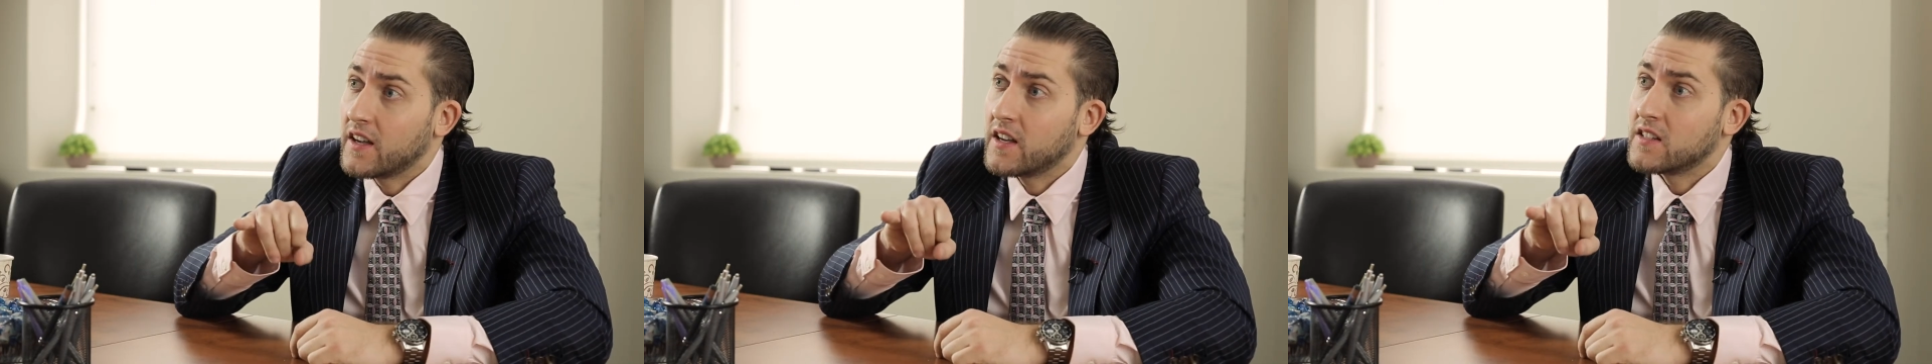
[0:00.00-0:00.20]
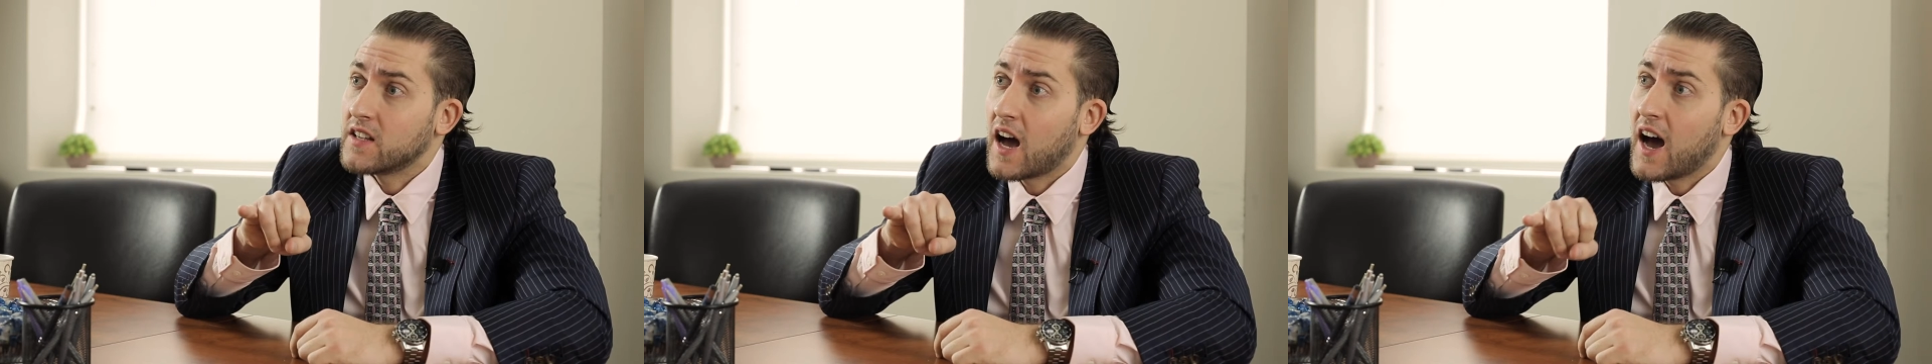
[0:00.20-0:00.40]

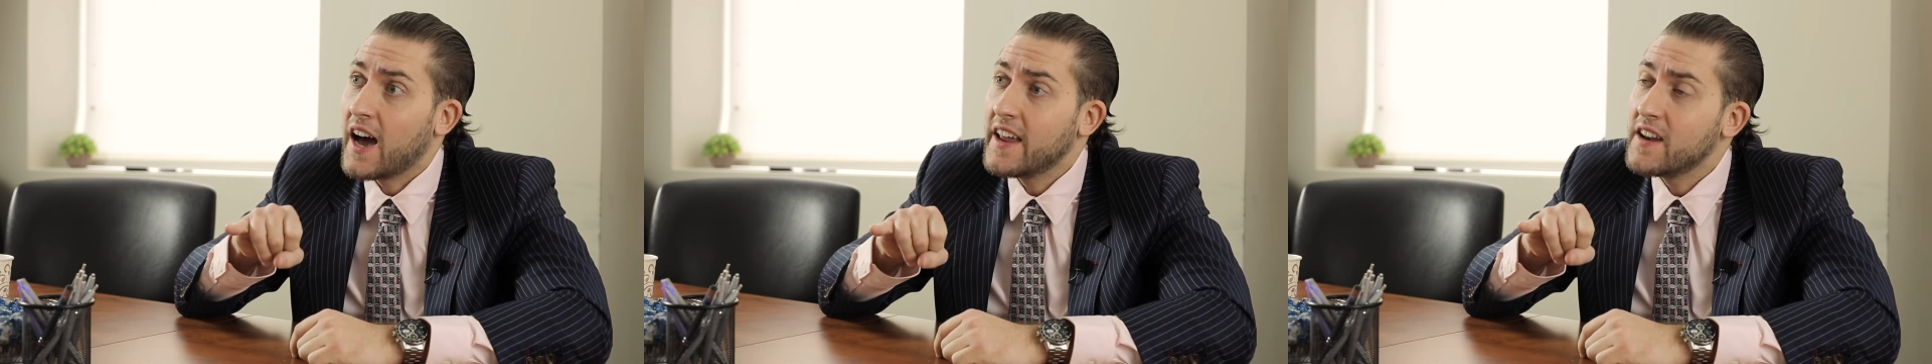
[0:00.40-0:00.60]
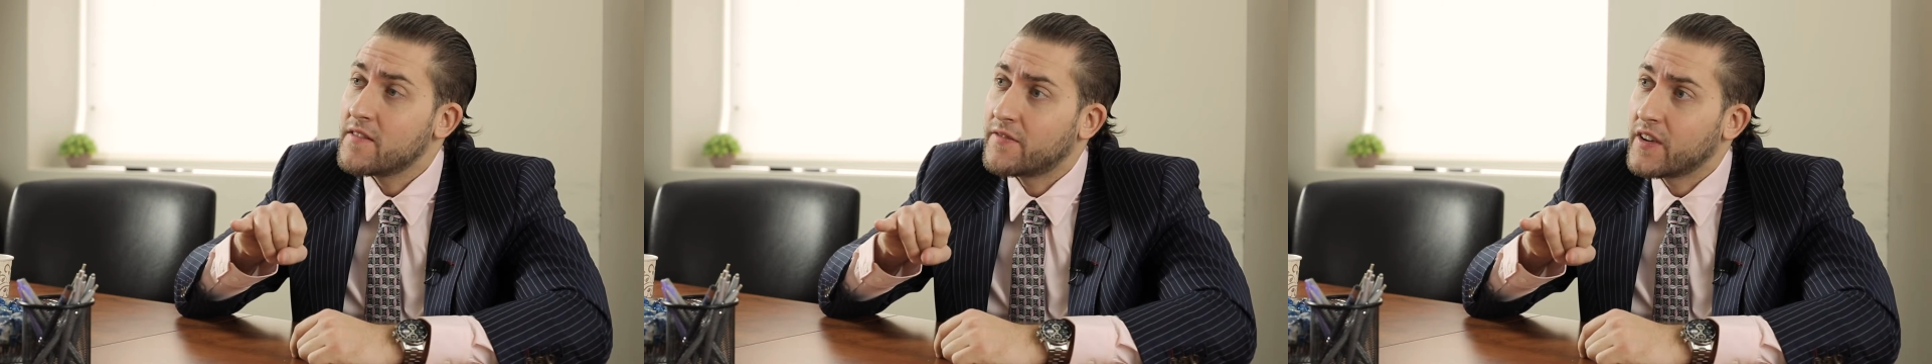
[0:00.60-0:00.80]
because
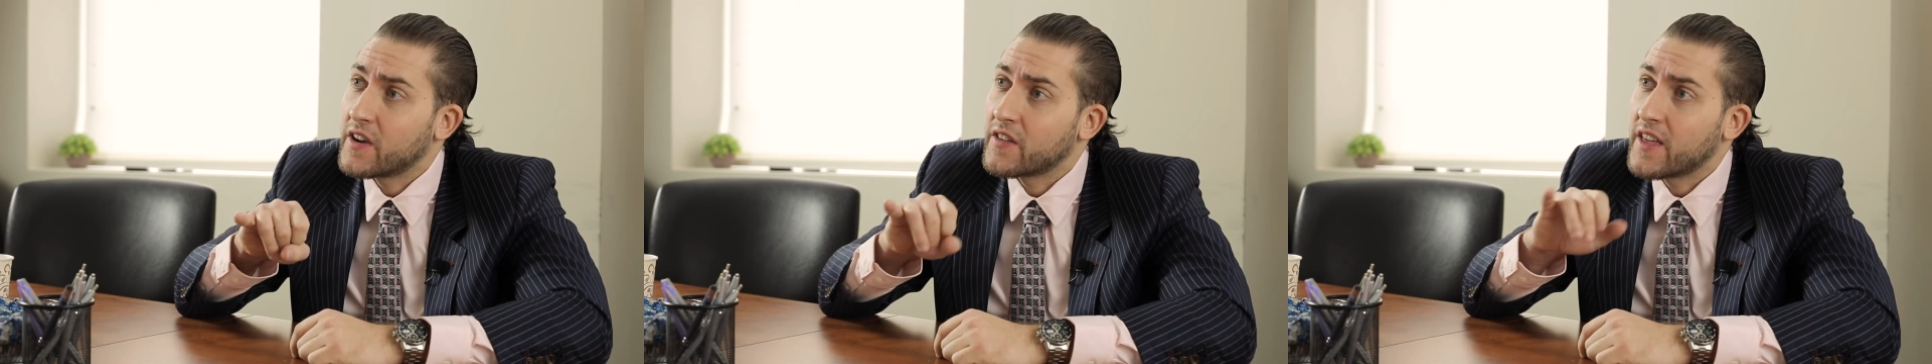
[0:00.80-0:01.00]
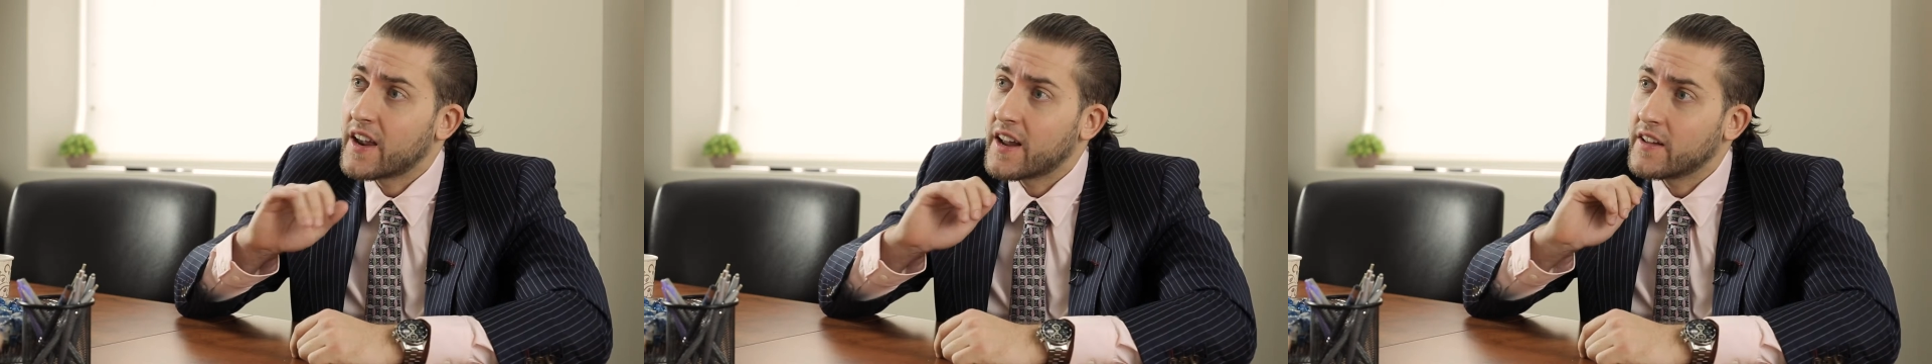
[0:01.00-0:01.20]
I didn't
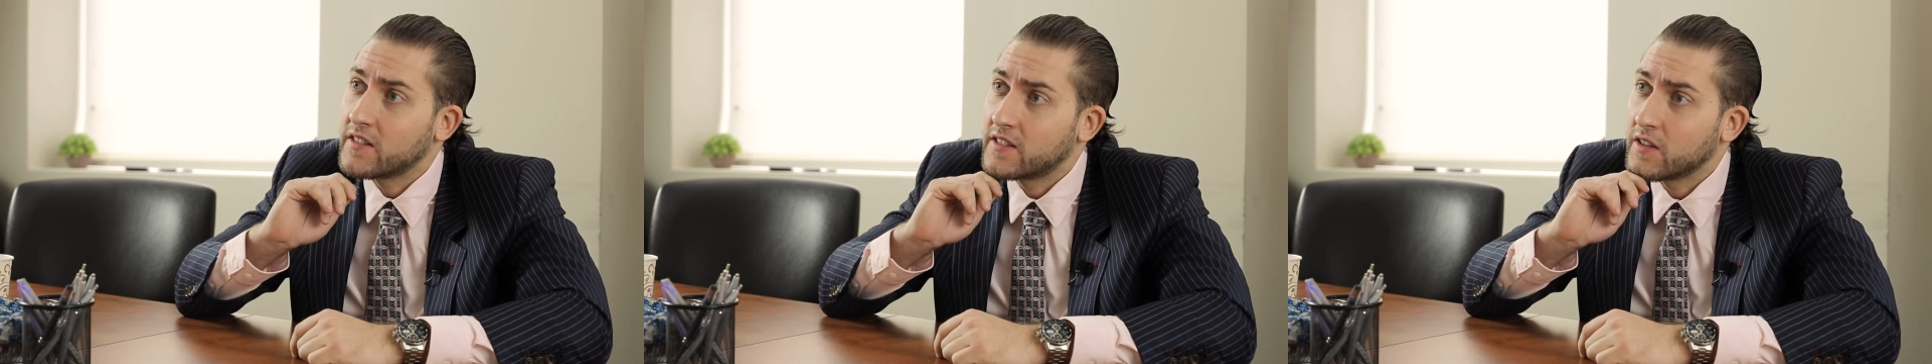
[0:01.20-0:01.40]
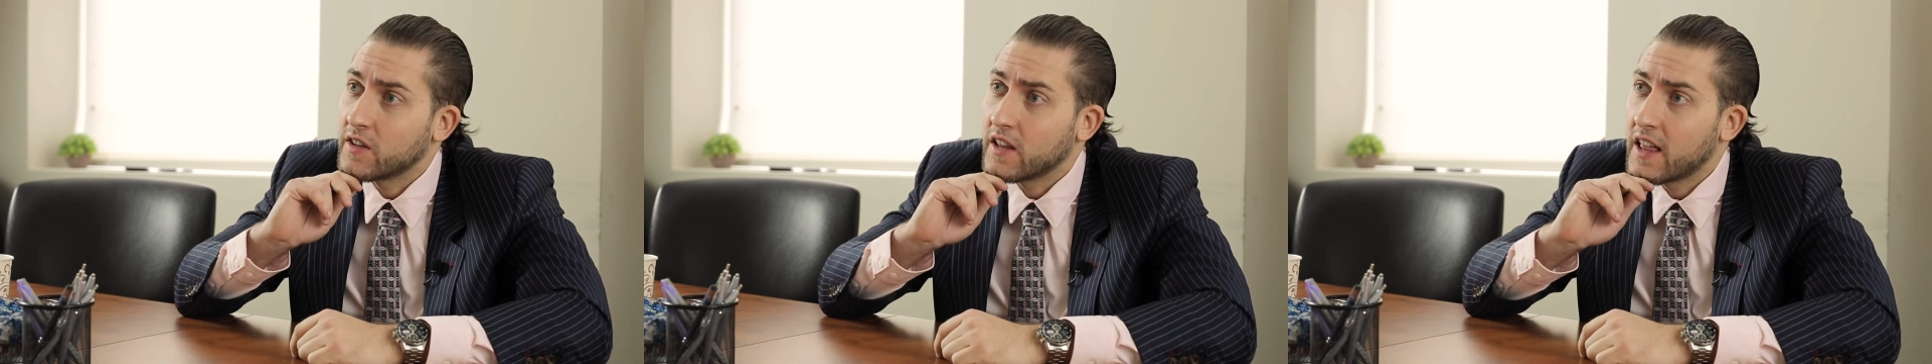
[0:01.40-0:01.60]
figure that
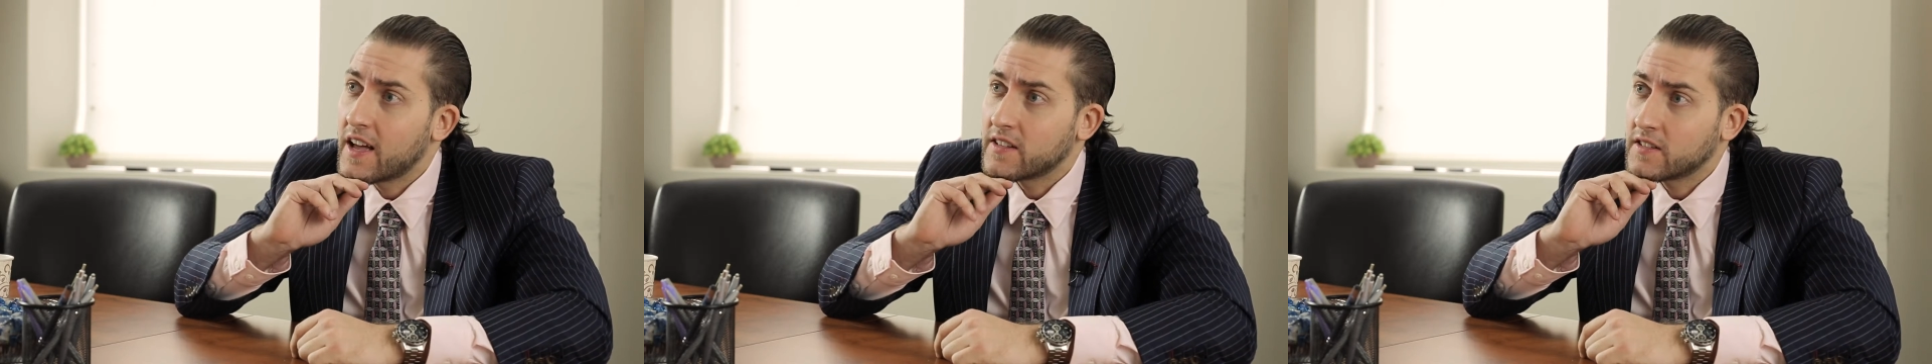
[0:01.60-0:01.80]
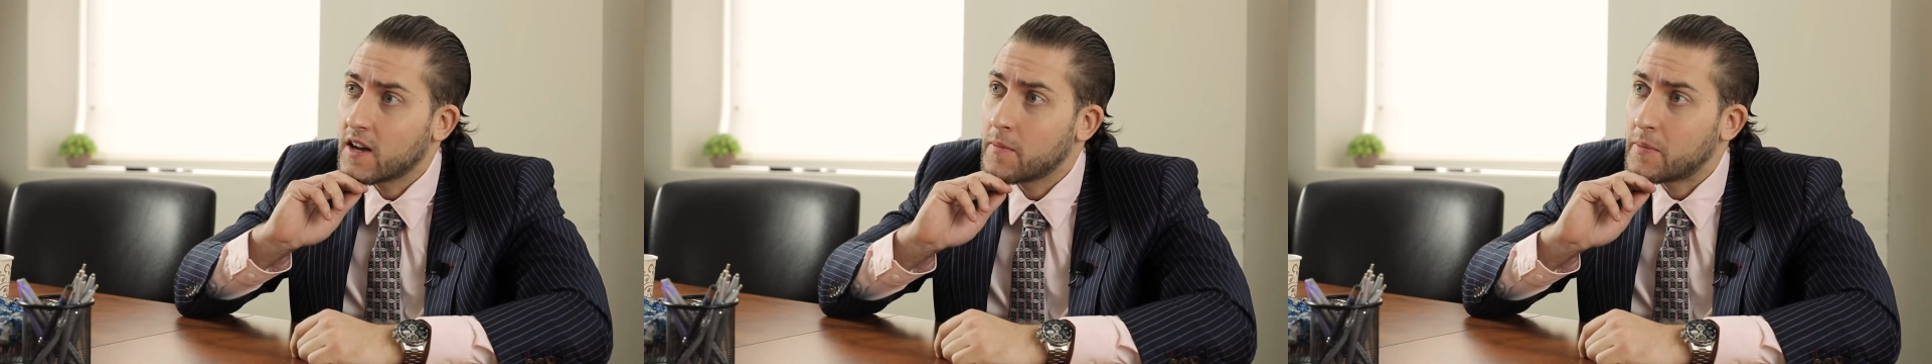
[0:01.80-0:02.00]
out till the
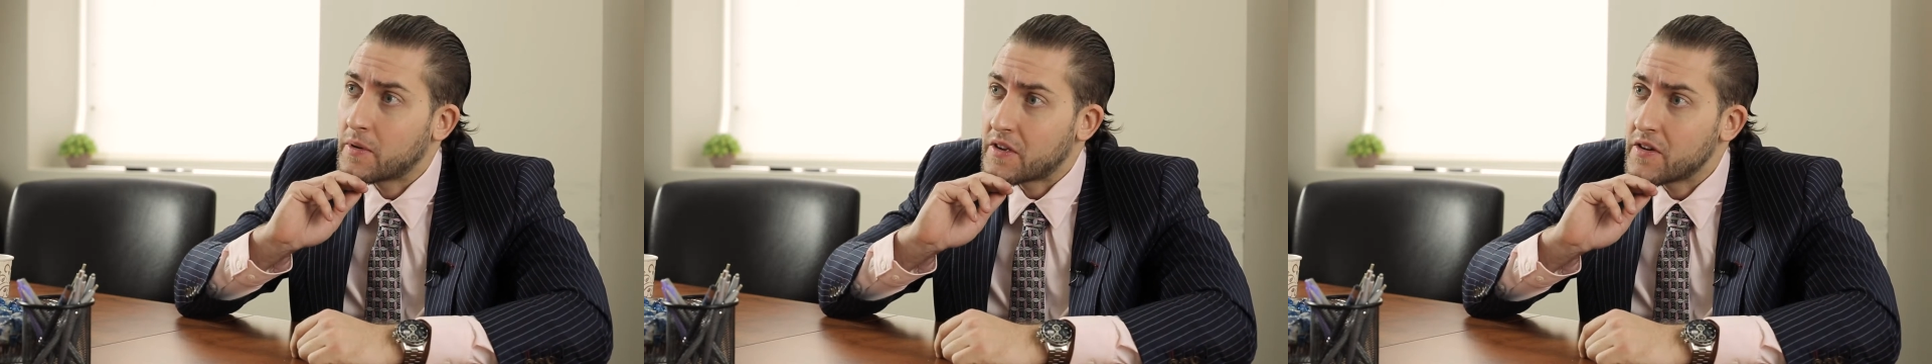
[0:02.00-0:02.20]
last couple